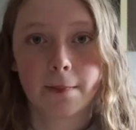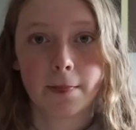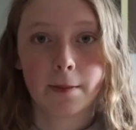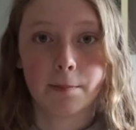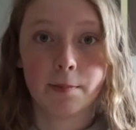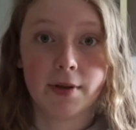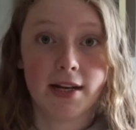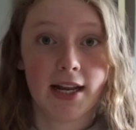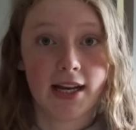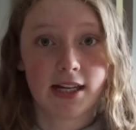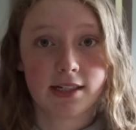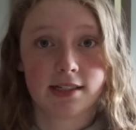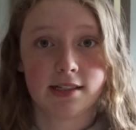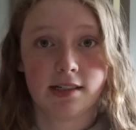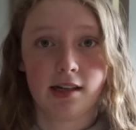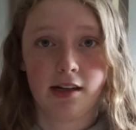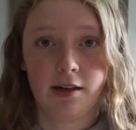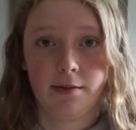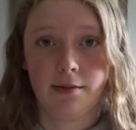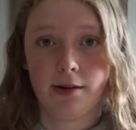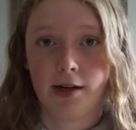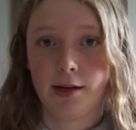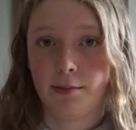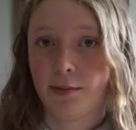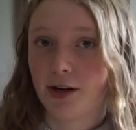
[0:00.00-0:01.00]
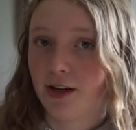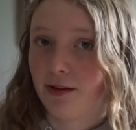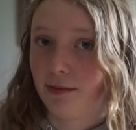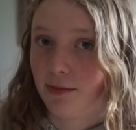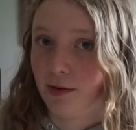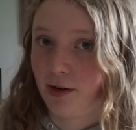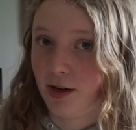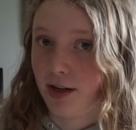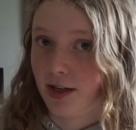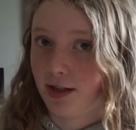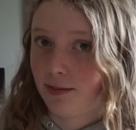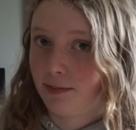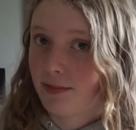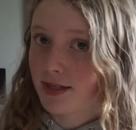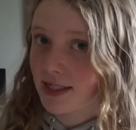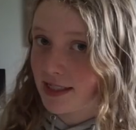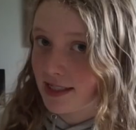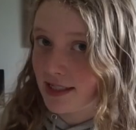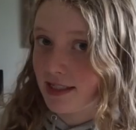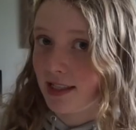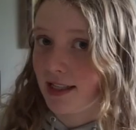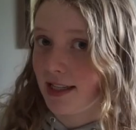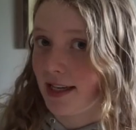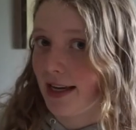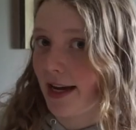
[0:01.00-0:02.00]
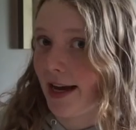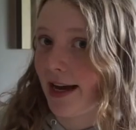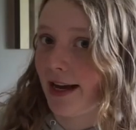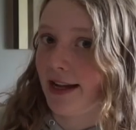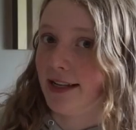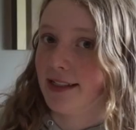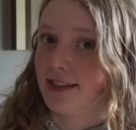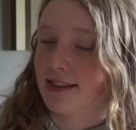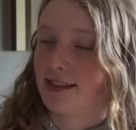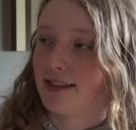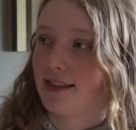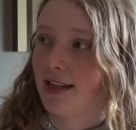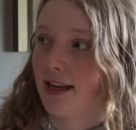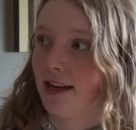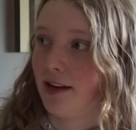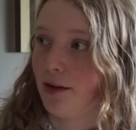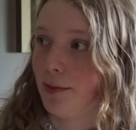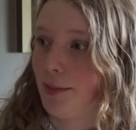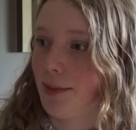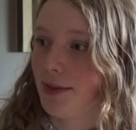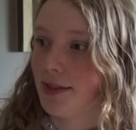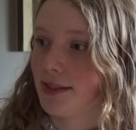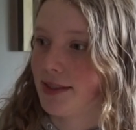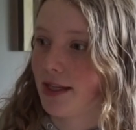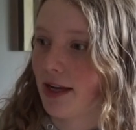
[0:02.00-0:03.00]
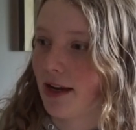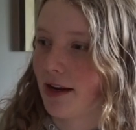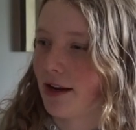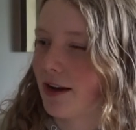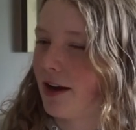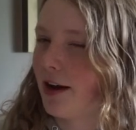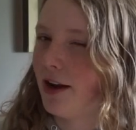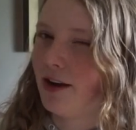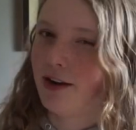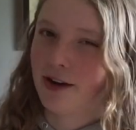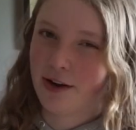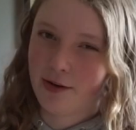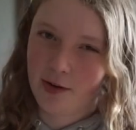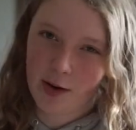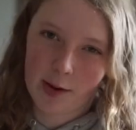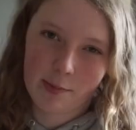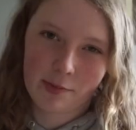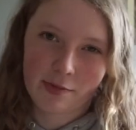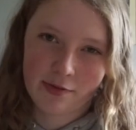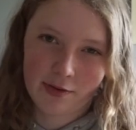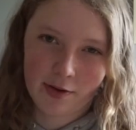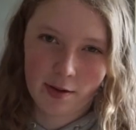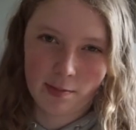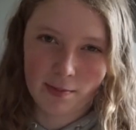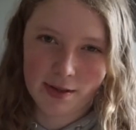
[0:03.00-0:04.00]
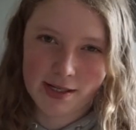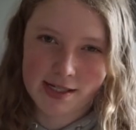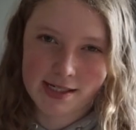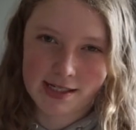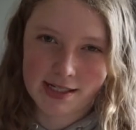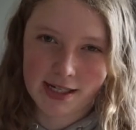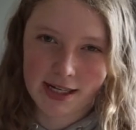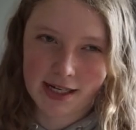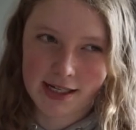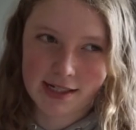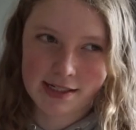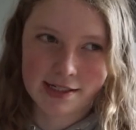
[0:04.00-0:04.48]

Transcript: But next time I might ride Misty, and then I'll be just like, oh no, I prefer Misty.